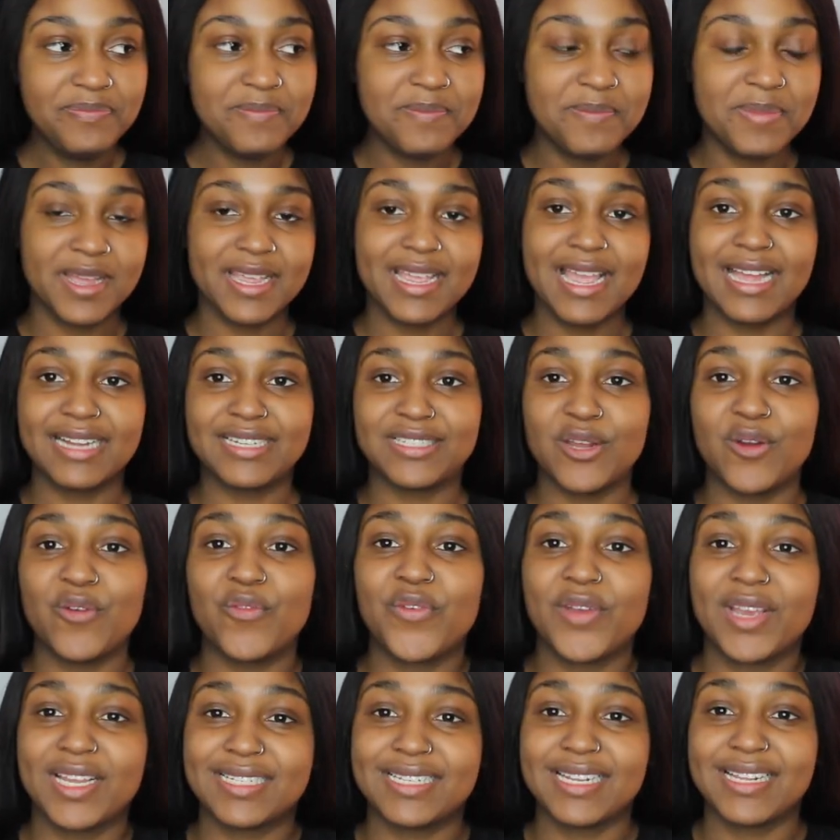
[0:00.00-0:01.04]
But yeah,
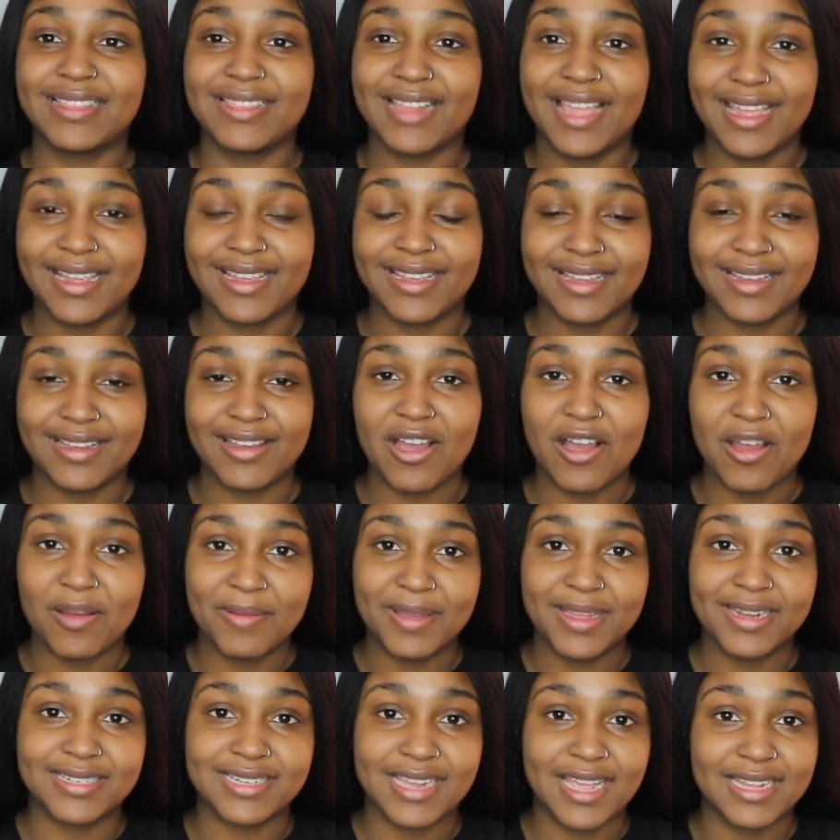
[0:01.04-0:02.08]
don't forget to like,
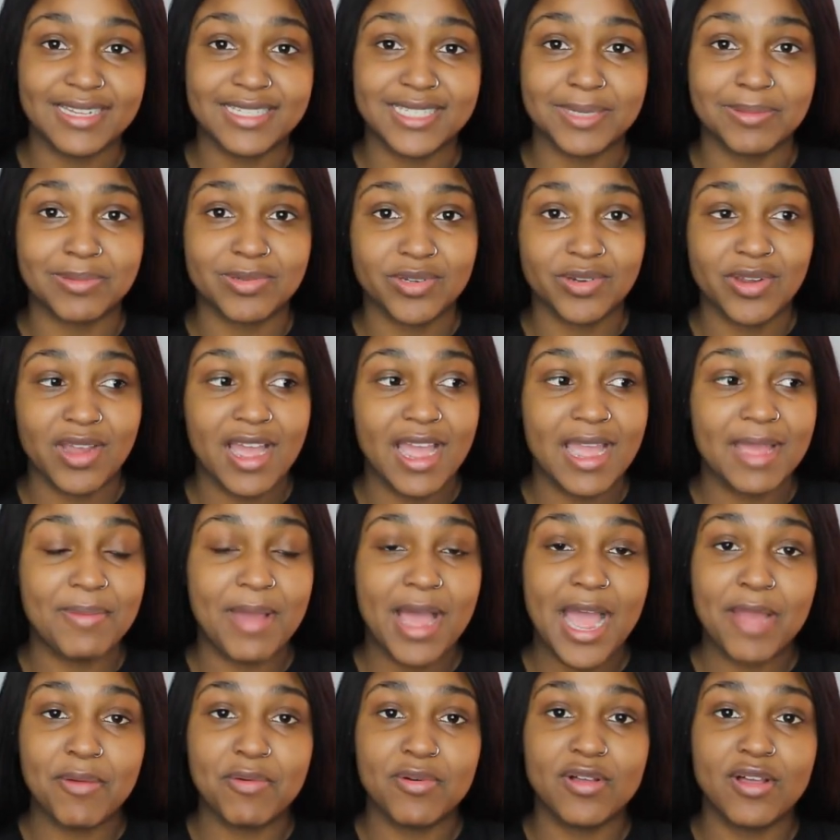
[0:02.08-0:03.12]
comment, and
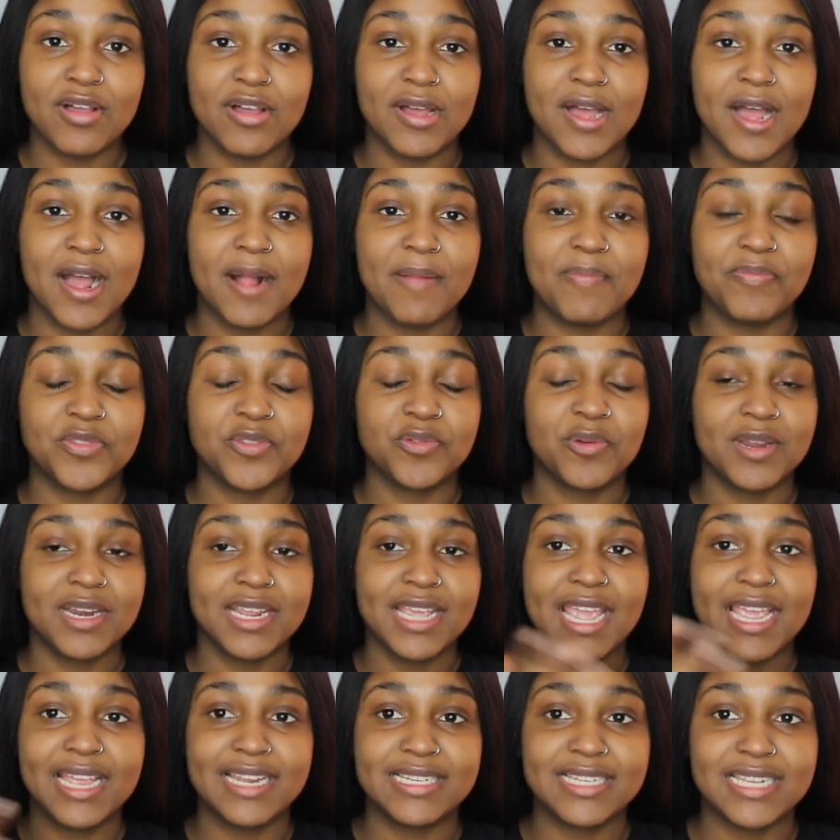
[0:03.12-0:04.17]
subscribe. I will,
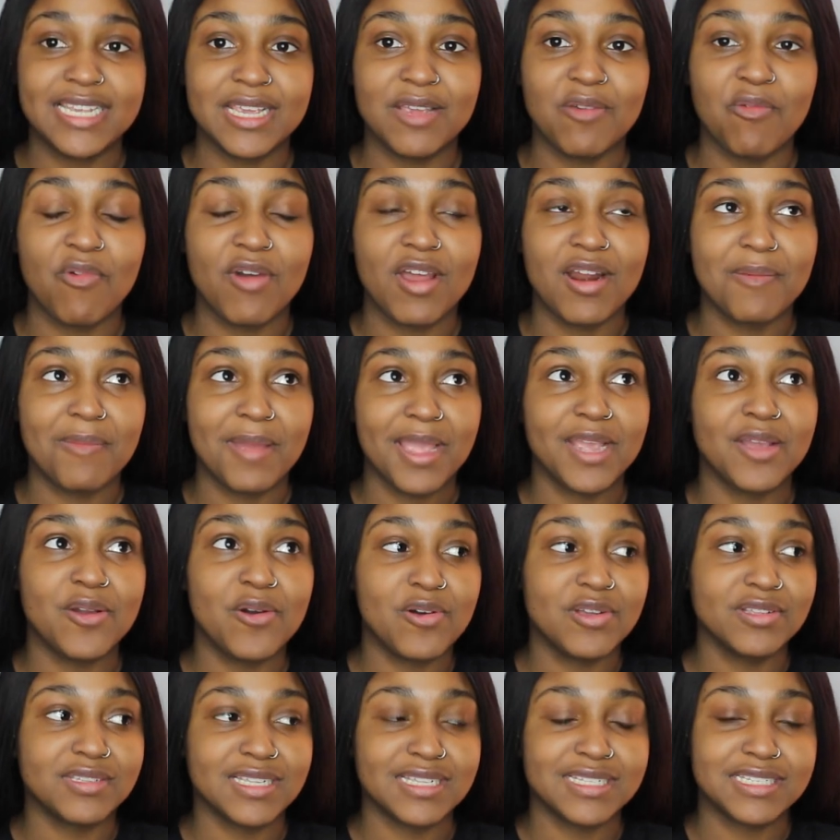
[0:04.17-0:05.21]
2018, one of my
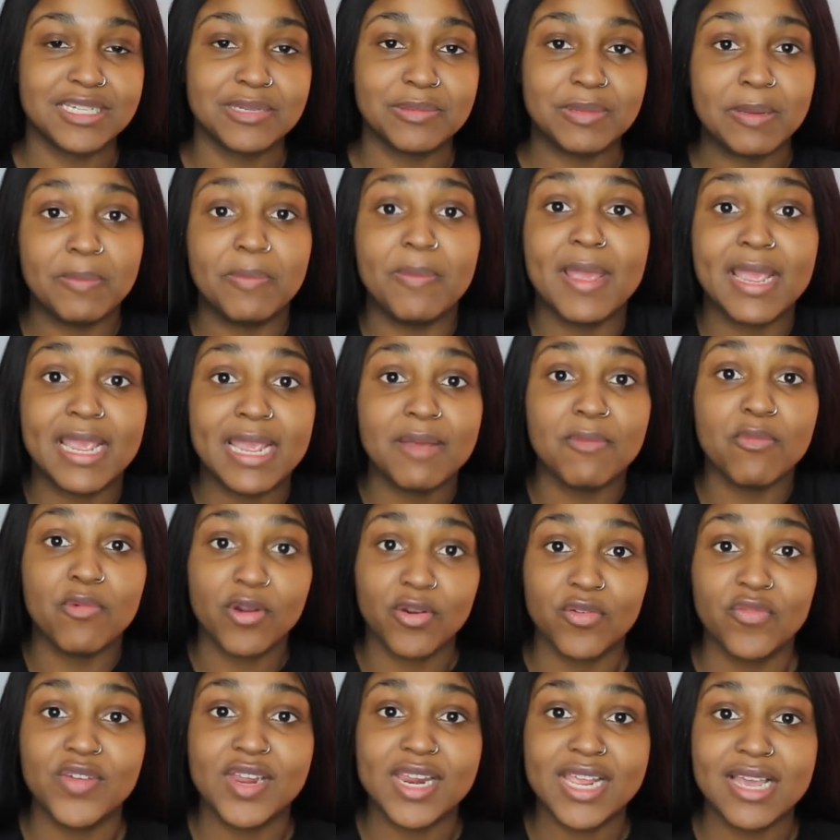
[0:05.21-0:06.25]
goals is to be making
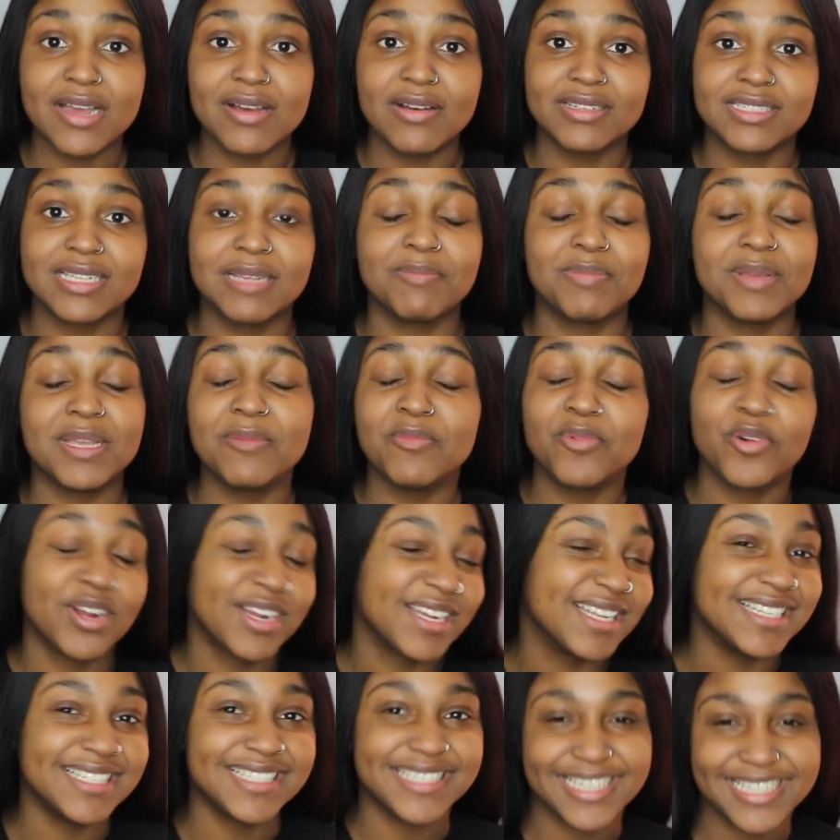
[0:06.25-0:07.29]
more videos and being more
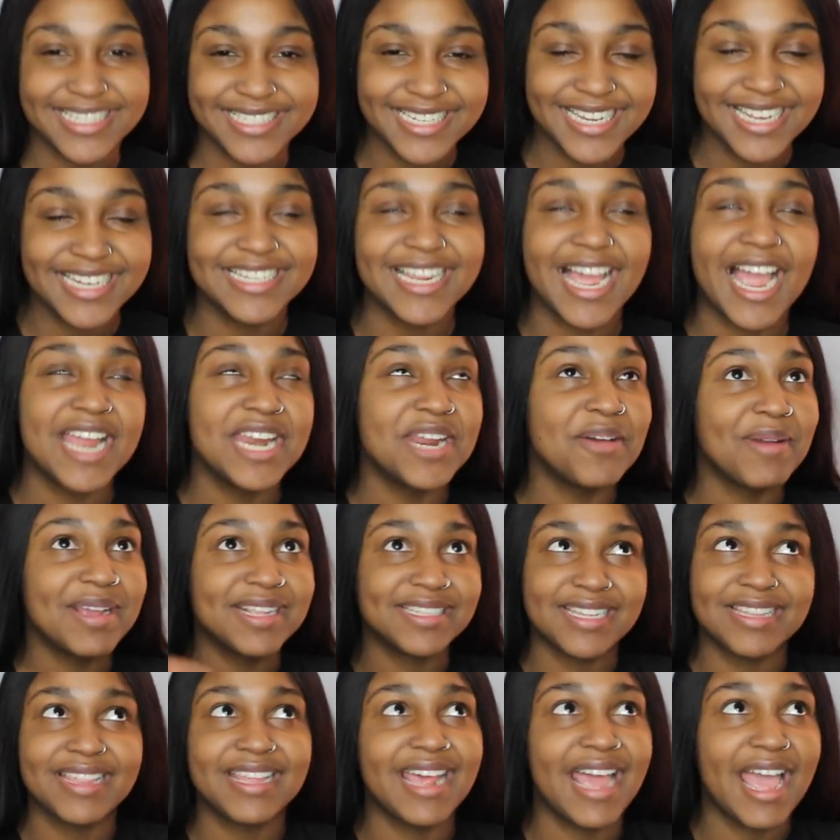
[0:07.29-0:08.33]
consistent. I know I
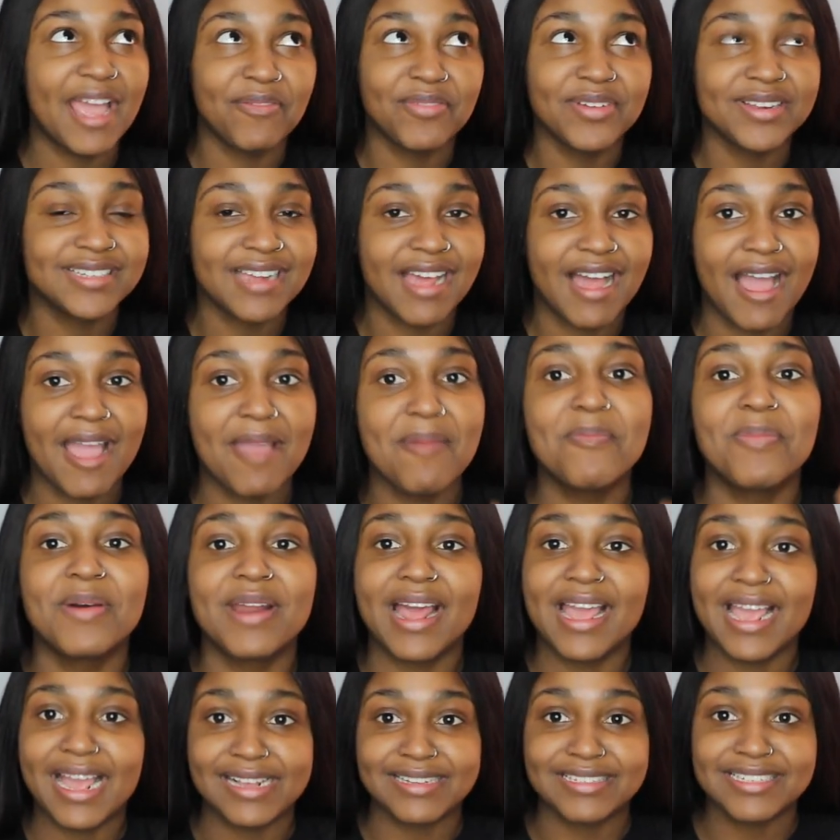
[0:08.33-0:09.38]
say that every time, but
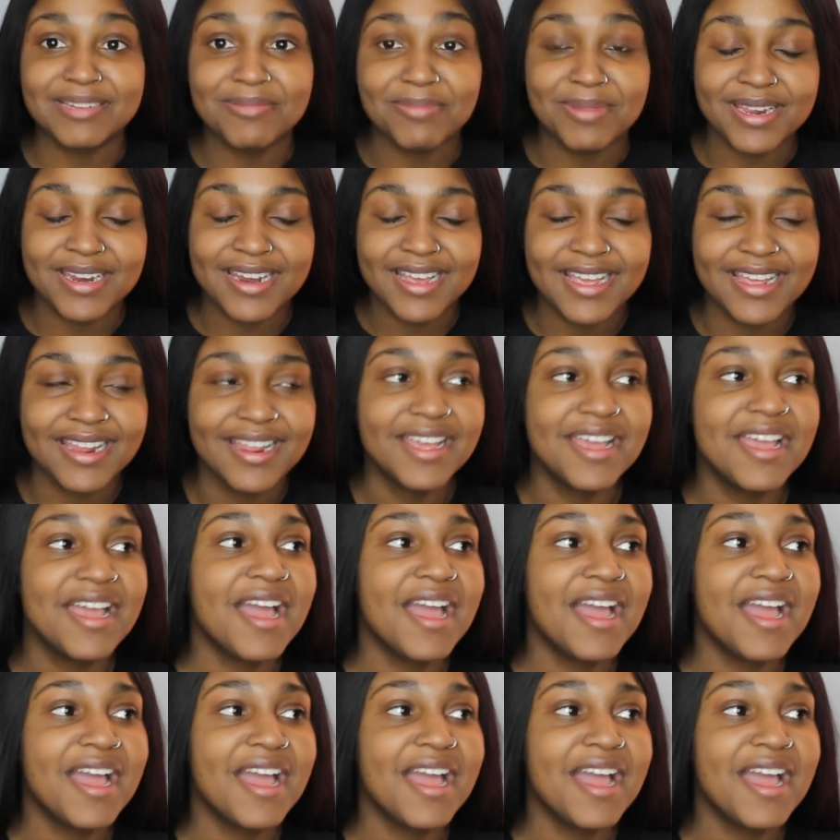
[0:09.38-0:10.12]
I actually mean it.